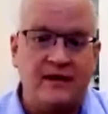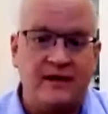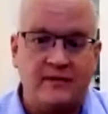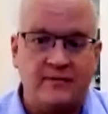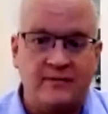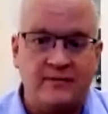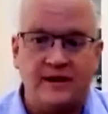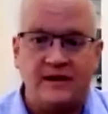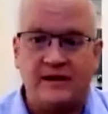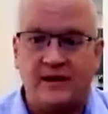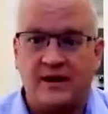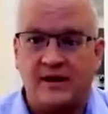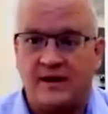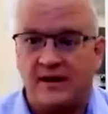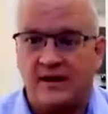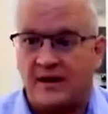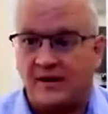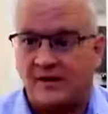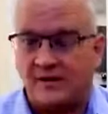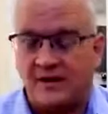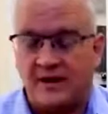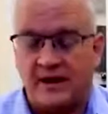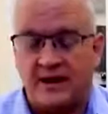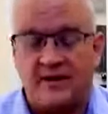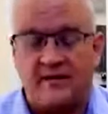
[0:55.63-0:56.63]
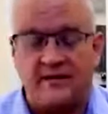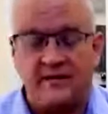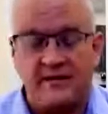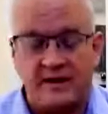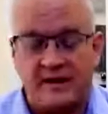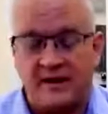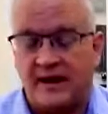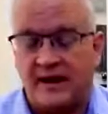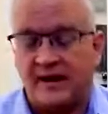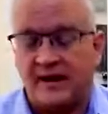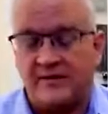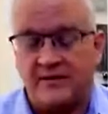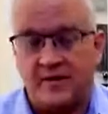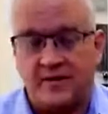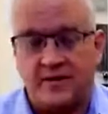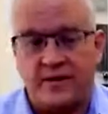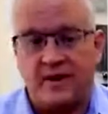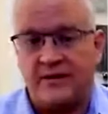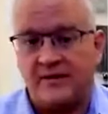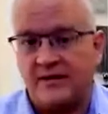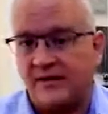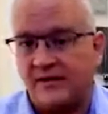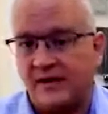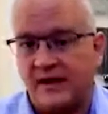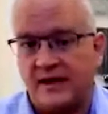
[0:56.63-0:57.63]
And we saw ourselves and a lot of our
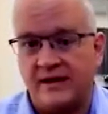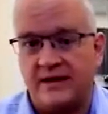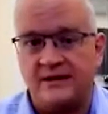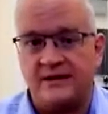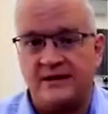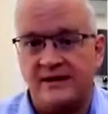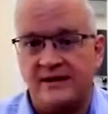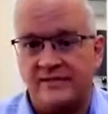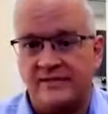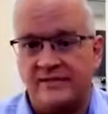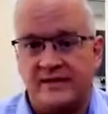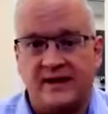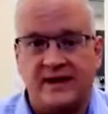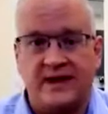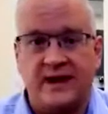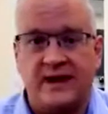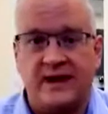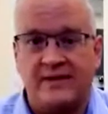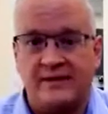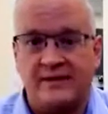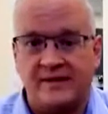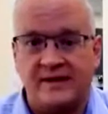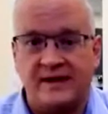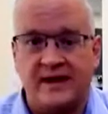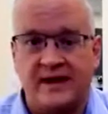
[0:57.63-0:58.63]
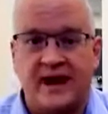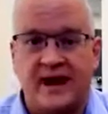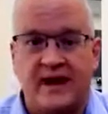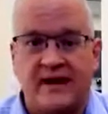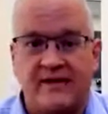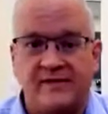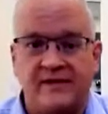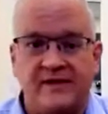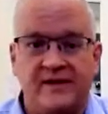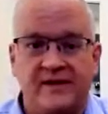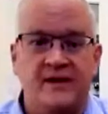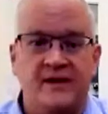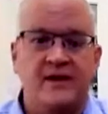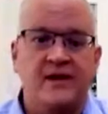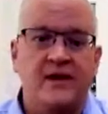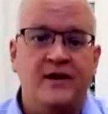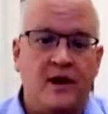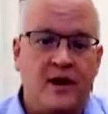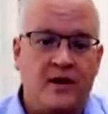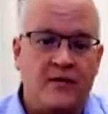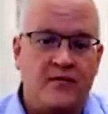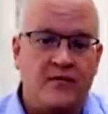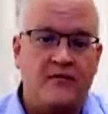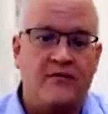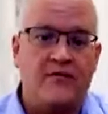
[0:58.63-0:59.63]
partners had to shift a lot of their staff
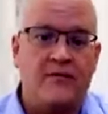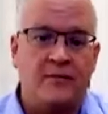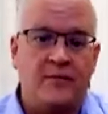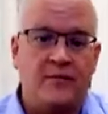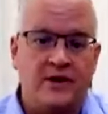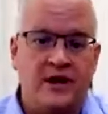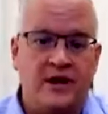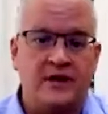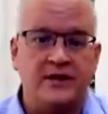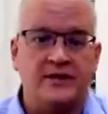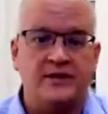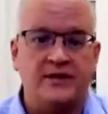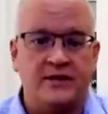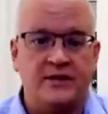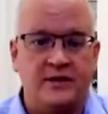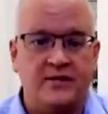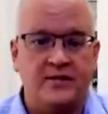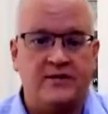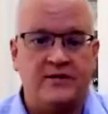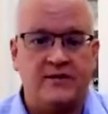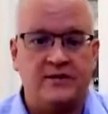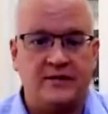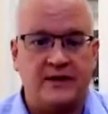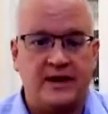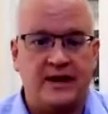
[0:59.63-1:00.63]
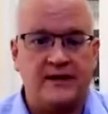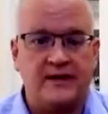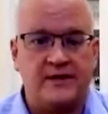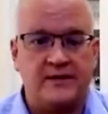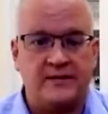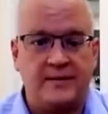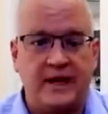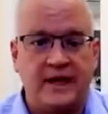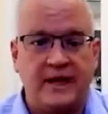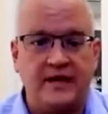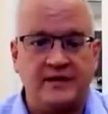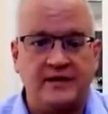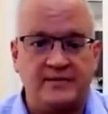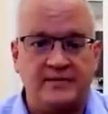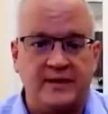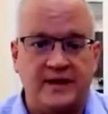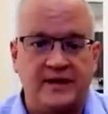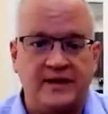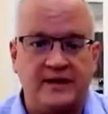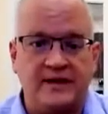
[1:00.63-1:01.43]
over from production over to asset management,